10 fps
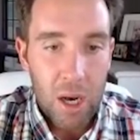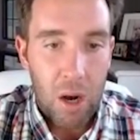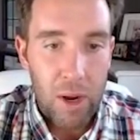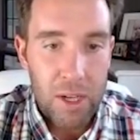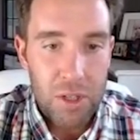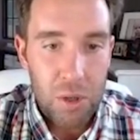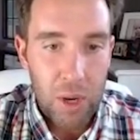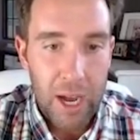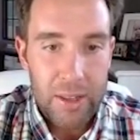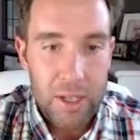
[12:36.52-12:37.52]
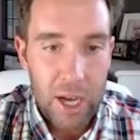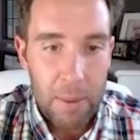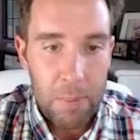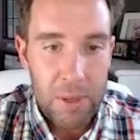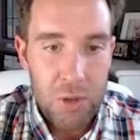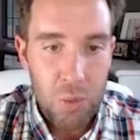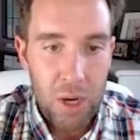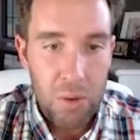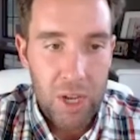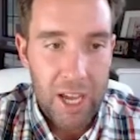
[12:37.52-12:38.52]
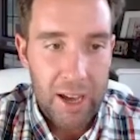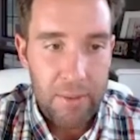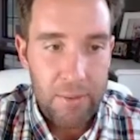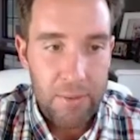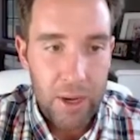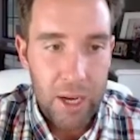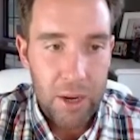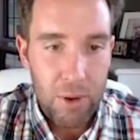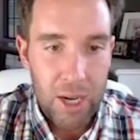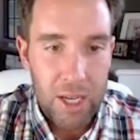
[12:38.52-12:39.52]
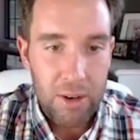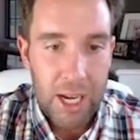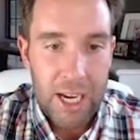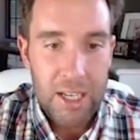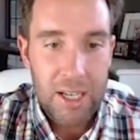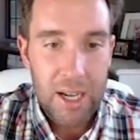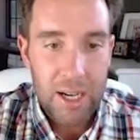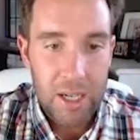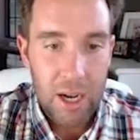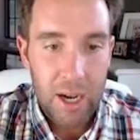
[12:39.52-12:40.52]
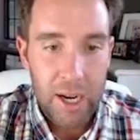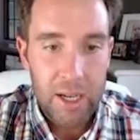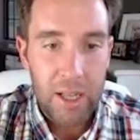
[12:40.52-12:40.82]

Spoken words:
All right, so at the top of page 1, we have right here $18.99,